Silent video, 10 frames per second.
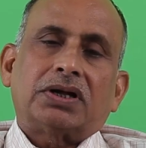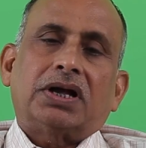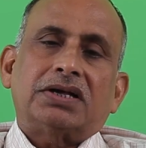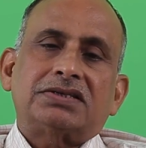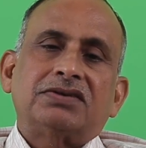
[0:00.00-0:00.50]

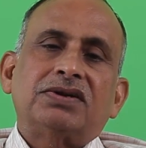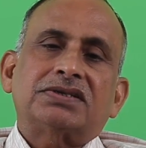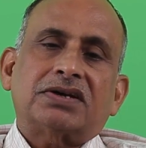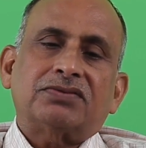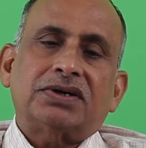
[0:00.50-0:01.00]
A civil
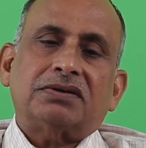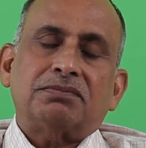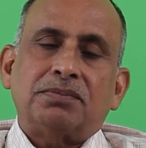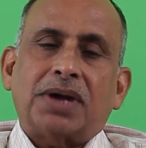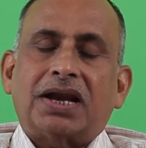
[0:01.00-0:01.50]
servant
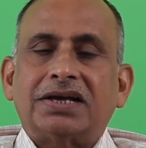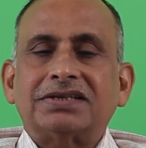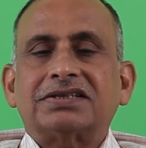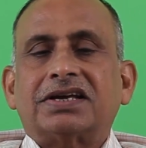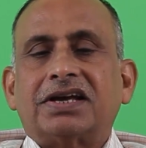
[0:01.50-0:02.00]

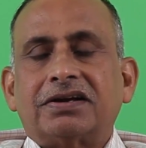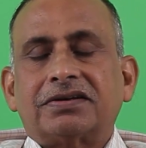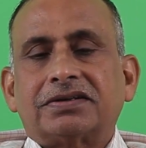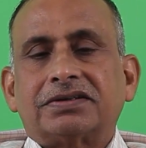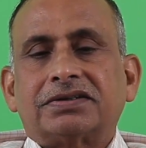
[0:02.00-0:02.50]
manages
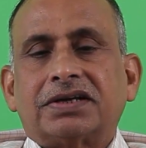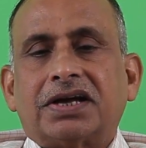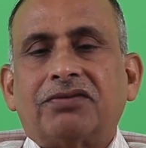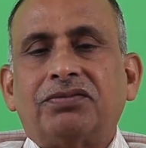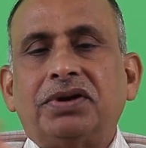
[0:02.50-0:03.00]

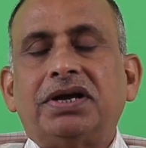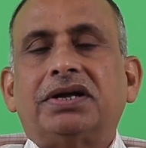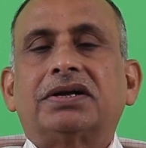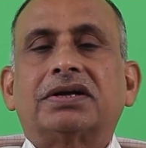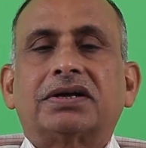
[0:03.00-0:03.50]
every
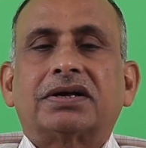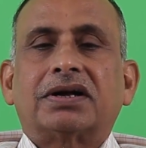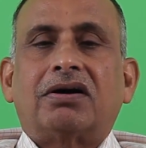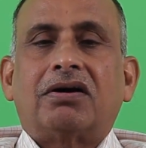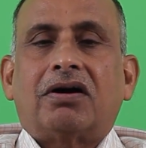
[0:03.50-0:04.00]

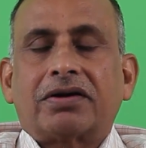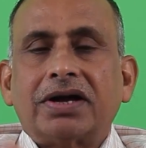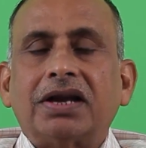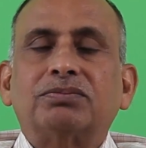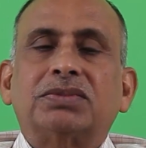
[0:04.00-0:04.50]

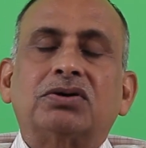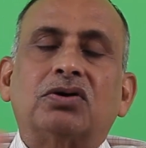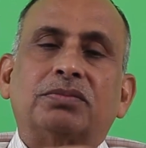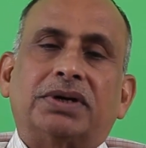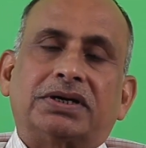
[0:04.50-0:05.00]
organ of the
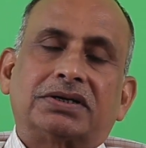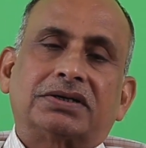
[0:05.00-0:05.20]
government.